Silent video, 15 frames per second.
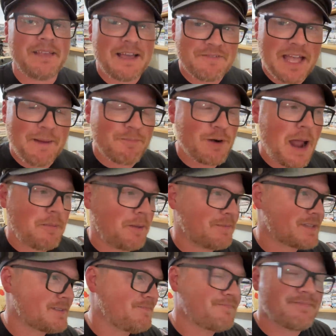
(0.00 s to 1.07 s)
I've got
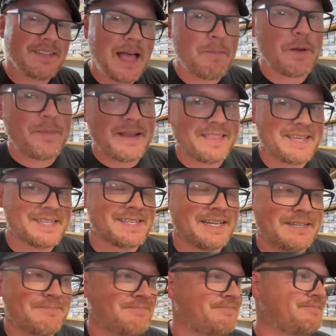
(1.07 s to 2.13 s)
problems. I'm gonna pick this
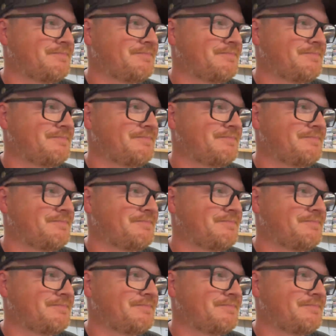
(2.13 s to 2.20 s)
up.